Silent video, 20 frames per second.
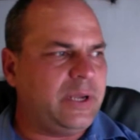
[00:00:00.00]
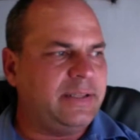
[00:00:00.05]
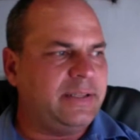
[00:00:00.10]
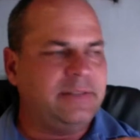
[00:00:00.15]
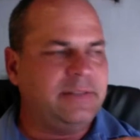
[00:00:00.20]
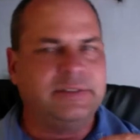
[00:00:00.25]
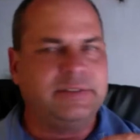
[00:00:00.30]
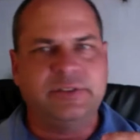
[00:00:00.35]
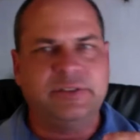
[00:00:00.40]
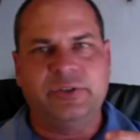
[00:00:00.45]

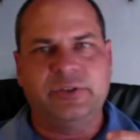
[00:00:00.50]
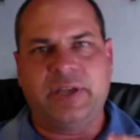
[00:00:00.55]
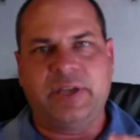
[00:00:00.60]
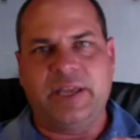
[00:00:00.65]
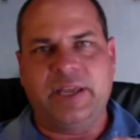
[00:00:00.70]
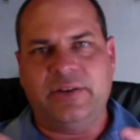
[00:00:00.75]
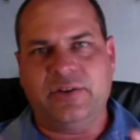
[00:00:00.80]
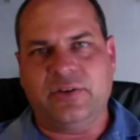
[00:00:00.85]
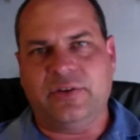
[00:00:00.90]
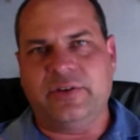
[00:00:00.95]
until you
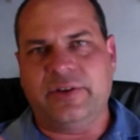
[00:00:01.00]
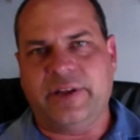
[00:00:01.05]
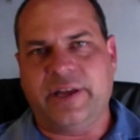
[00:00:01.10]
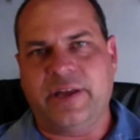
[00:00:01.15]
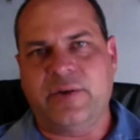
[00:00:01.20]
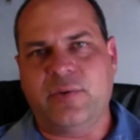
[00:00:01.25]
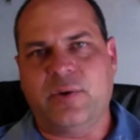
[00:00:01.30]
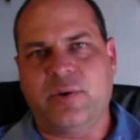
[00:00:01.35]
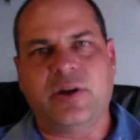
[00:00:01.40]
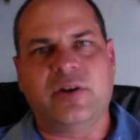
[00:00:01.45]
get on day
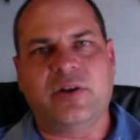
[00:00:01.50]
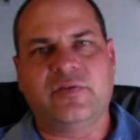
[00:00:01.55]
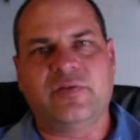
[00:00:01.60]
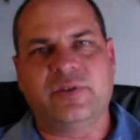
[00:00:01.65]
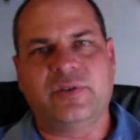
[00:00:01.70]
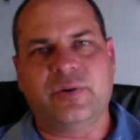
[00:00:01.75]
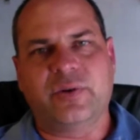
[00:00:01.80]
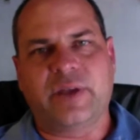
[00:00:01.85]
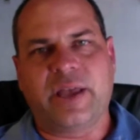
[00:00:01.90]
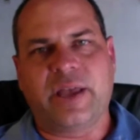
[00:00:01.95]
1 of
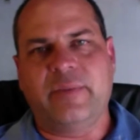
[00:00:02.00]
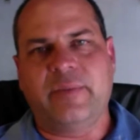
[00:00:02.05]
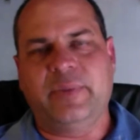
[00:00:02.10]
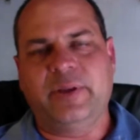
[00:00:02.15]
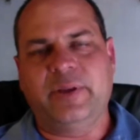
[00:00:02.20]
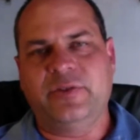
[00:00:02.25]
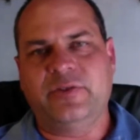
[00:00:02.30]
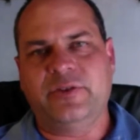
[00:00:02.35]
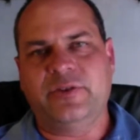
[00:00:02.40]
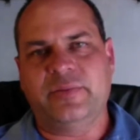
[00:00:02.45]
your camping
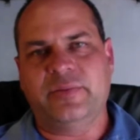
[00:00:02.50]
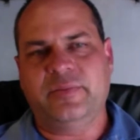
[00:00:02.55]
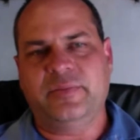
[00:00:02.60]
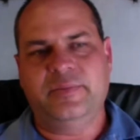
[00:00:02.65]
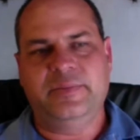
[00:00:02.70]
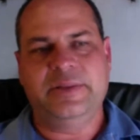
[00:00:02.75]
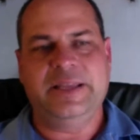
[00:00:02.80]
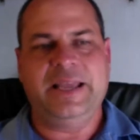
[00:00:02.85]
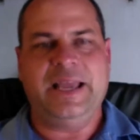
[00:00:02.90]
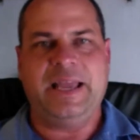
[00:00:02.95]
trip
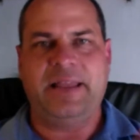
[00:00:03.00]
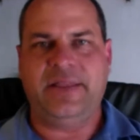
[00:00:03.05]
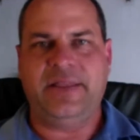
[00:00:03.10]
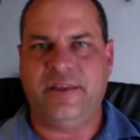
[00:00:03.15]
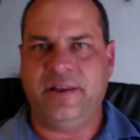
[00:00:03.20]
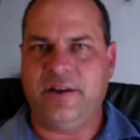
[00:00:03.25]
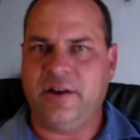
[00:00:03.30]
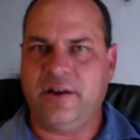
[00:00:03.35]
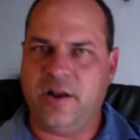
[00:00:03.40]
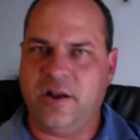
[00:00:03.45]
and
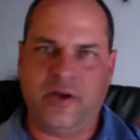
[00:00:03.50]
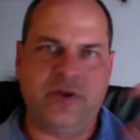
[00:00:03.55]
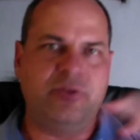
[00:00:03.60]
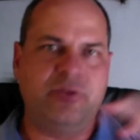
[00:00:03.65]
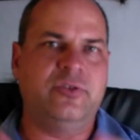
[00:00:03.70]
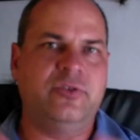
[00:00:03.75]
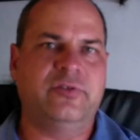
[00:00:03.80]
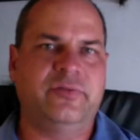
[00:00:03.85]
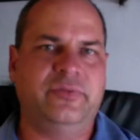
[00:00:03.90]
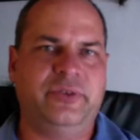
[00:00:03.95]
then load
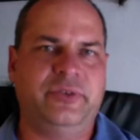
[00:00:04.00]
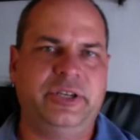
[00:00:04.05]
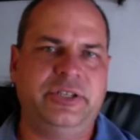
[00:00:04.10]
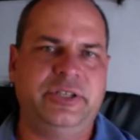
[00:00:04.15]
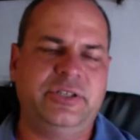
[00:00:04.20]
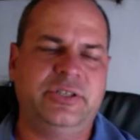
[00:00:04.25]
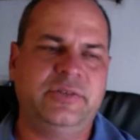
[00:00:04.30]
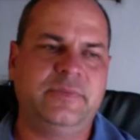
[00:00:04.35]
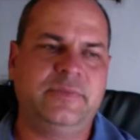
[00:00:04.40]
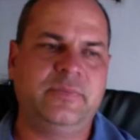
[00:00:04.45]
your
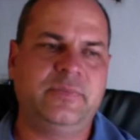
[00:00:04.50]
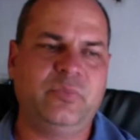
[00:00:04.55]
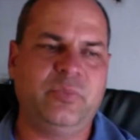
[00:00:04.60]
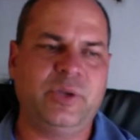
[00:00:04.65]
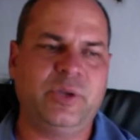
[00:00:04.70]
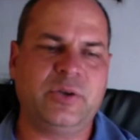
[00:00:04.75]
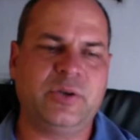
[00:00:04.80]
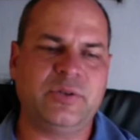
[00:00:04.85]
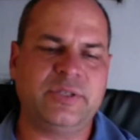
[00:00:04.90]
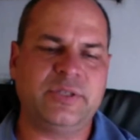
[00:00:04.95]
fridge,
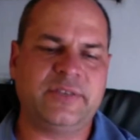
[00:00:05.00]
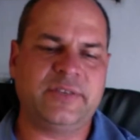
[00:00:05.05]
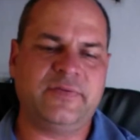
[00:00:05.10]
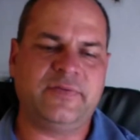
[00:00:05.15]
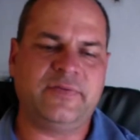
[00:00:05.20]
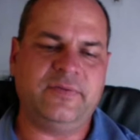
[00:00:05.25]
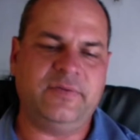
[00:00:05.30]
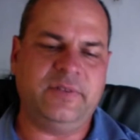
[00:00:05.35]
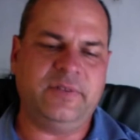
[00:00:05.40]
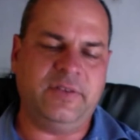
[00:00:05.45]
because
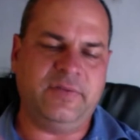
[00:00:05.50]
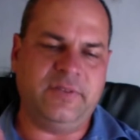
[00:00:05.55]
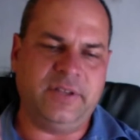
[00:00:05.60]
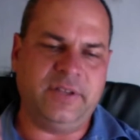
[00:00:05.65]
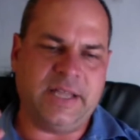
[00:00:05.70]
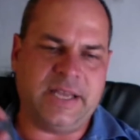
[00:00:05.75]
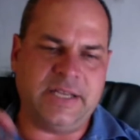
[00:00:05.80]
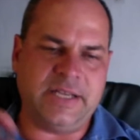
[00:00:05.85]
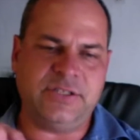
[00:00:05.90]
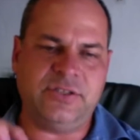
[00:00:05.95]
if it
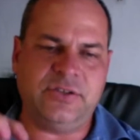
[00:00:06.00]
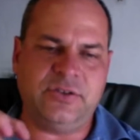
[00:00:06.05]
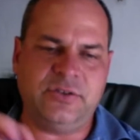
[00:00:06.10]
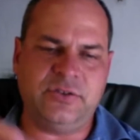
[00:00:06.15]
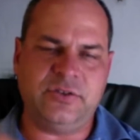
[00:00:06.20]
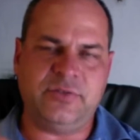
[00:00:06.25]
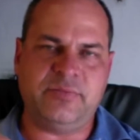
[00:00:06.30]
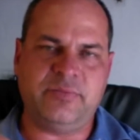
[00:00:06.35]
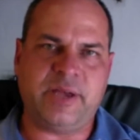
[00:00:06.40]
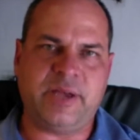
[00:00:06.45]
has to
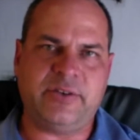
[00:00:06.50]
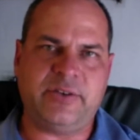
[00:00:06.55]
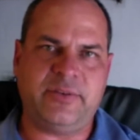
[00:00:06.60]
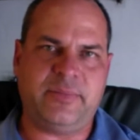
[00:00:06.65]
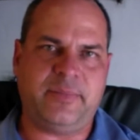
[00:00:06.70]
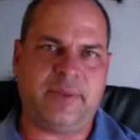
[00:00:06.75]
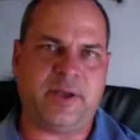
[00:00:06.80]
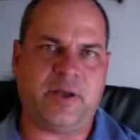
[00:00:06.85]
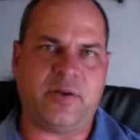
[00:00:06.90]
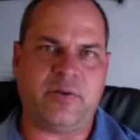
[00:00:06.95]
use battery
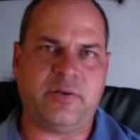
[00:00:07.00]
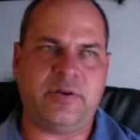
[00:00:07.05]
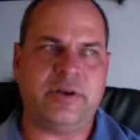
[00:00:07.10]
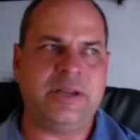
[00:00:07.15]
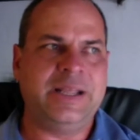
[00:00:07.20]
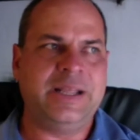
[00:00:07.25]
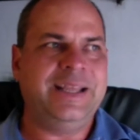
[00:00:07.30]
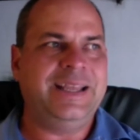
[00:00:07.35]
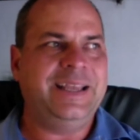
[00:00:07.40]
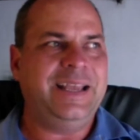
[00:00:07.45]
power
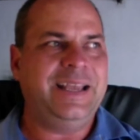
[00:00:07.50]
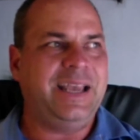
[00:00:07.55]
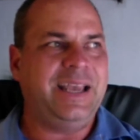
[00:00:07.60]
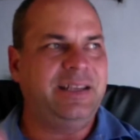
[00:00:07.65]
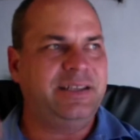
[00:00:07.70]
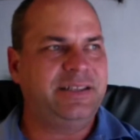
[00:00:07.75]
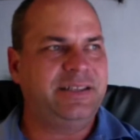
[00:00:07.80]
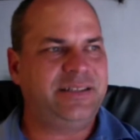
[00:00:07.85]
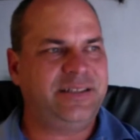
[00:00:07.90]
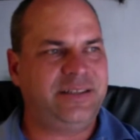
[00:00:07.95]
and
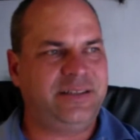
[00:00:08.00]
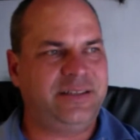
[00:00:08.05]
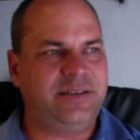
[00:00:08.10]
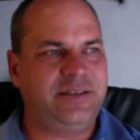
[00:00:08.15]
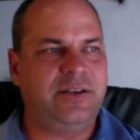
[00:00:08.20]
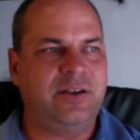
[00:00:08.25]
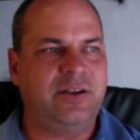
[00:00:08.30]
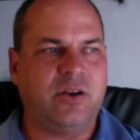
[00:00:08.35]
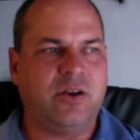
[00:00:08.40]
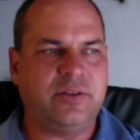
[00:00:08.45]
it's sitting
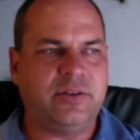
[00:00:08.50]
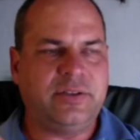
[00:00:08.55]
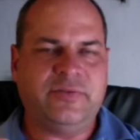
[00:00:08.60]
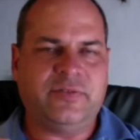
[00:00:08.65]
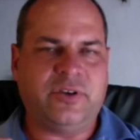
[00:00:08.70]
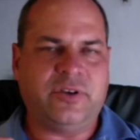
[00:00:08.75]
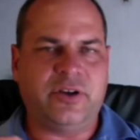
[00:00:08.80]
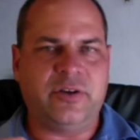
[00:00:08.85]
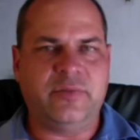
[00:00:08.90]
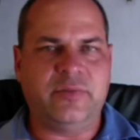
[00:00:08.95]
in a hot
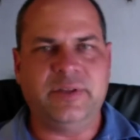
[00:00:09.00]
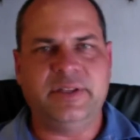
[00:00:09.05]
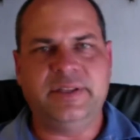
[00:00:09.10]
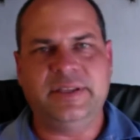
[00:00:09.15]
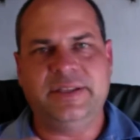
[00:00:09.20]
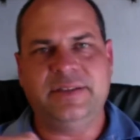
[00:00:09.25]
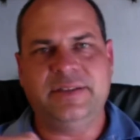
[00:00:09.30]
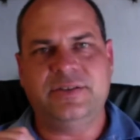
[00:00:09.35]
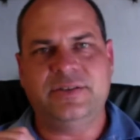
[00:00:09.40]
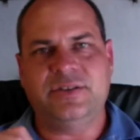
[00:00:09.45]
environment,
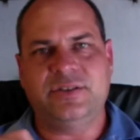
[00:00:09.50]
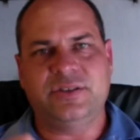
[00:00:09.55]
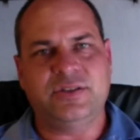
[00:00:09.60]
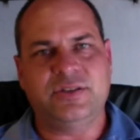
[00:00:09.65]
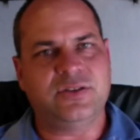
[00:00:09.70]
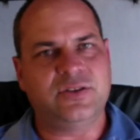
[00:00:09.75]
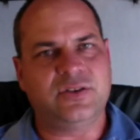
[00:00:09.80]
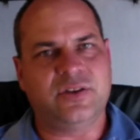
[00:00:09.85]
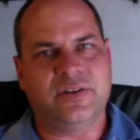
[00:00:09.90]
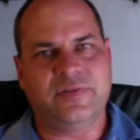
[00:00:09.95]
it is just
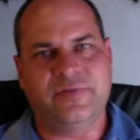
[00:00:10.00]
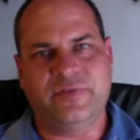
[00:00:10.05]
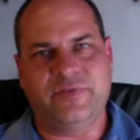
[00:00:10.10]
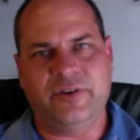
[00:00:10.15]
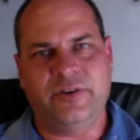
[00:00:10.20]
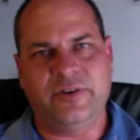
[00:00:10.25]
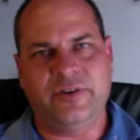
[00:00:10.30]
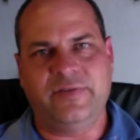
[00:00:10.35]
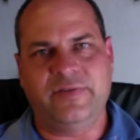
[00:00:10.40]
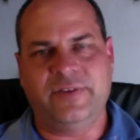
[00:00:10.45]
not
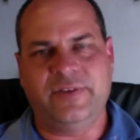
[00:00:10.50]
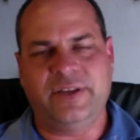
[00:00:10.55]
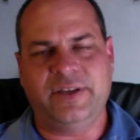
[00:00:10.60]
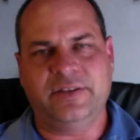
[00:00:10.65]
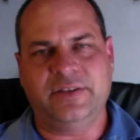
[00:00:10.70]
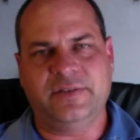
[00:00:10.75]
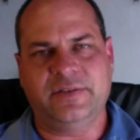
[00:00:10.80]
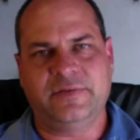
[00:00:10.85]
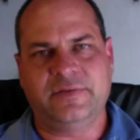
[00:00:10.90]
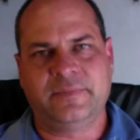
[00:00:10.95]
very
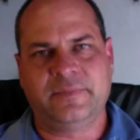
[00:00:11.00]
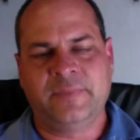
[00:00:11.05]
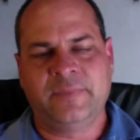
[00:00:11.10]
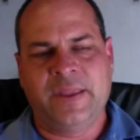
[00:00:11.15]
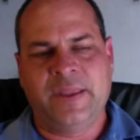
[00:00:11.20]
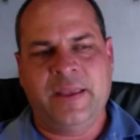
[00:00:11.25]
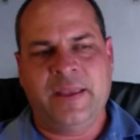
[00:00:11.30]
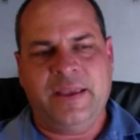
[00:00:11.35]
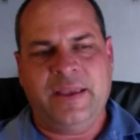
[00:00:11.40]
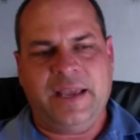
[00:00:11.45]
effective,
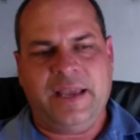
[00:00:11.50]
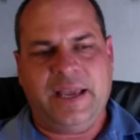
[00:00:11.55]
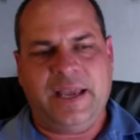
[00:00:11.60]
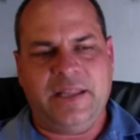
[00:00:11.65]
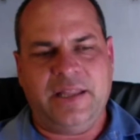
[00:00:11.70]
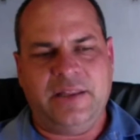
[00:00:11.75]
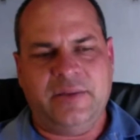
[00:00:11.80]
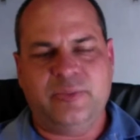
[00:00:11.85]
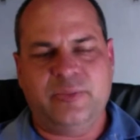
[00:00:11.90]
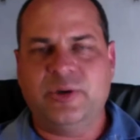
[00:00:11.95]
and
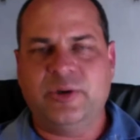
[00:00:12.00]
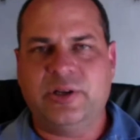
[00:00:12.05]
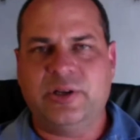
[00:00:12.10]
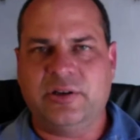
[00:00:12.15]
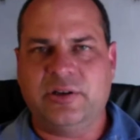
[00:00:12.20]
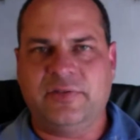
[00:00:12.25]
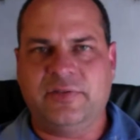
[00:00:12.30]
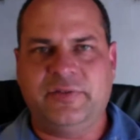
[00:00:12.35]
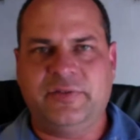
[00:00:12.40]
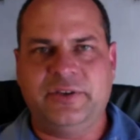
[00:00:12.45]
the poor
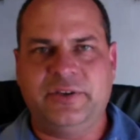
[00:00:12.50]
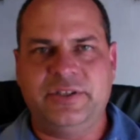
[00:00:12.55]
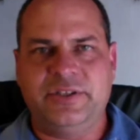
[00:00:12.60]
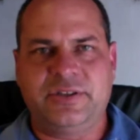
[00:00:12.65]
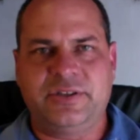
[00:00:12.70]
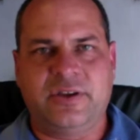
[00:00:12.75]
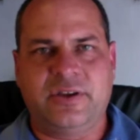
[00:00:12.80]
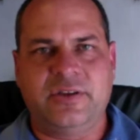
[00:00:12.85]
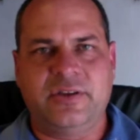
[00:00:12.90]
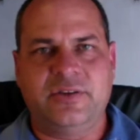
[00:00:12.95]
little fridge is
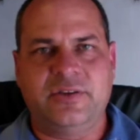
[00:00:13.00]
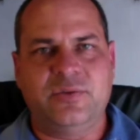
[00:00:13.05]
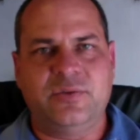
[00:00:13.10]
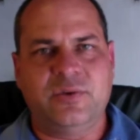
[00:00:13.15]
going to